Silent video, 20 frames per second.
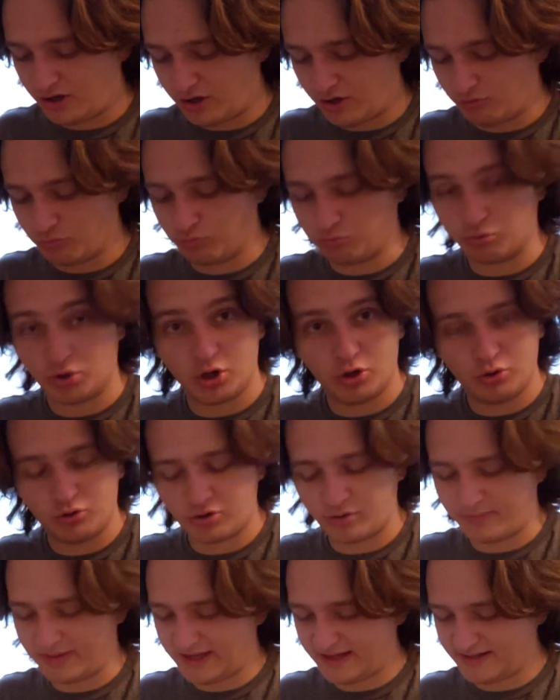a
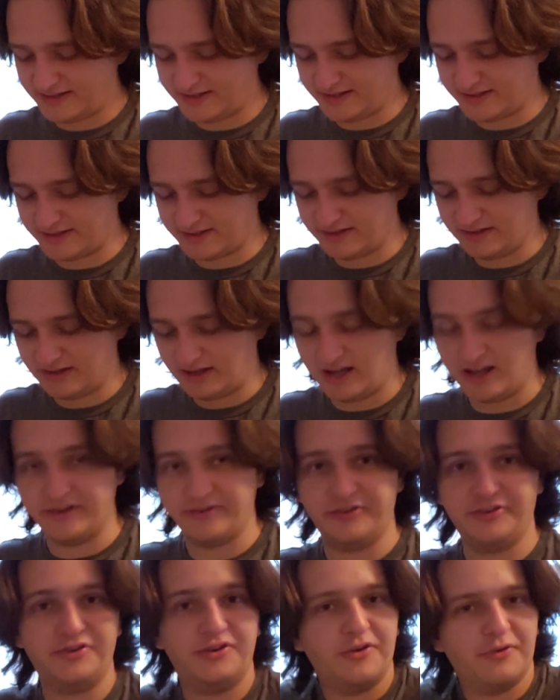rogue bandit, a
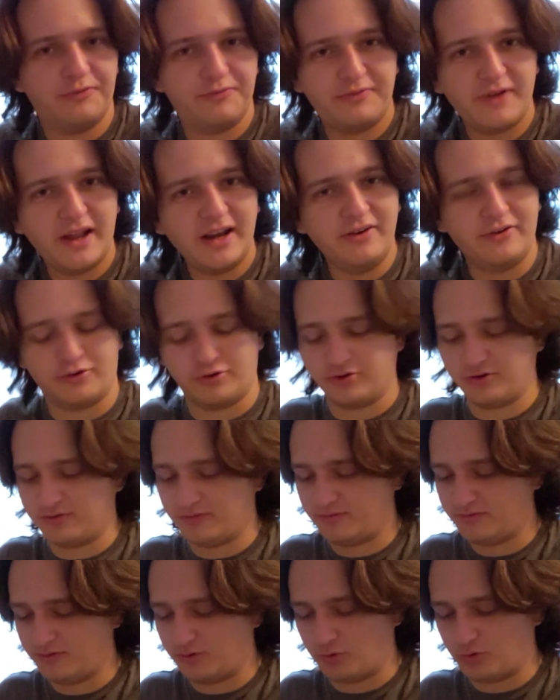
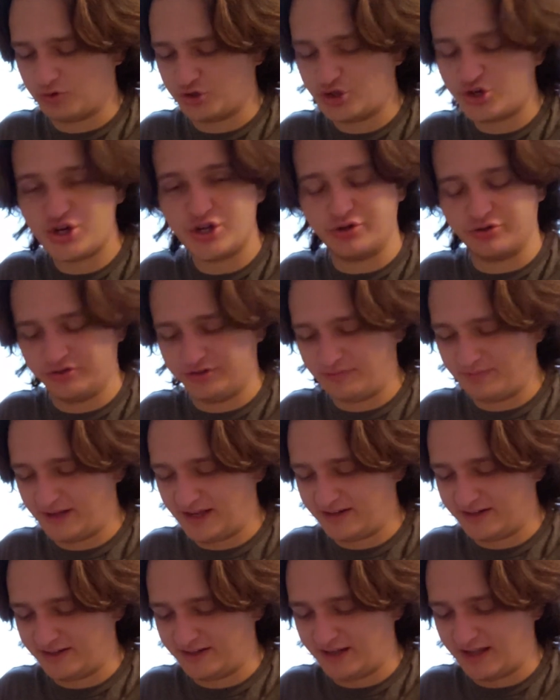defender or shield
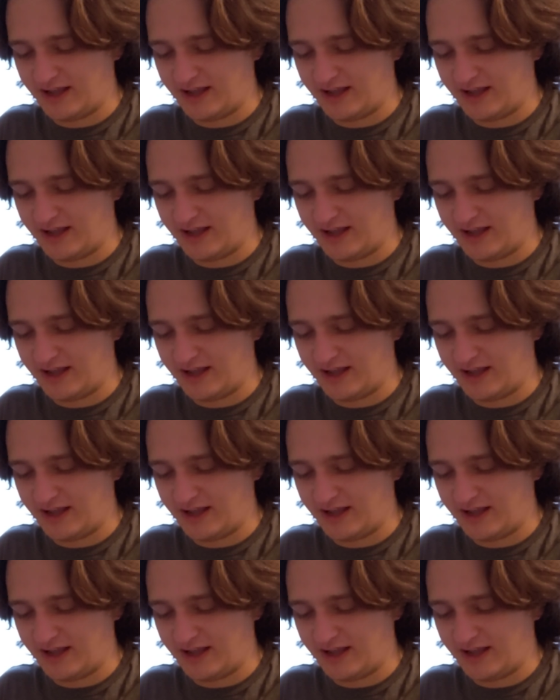bandit,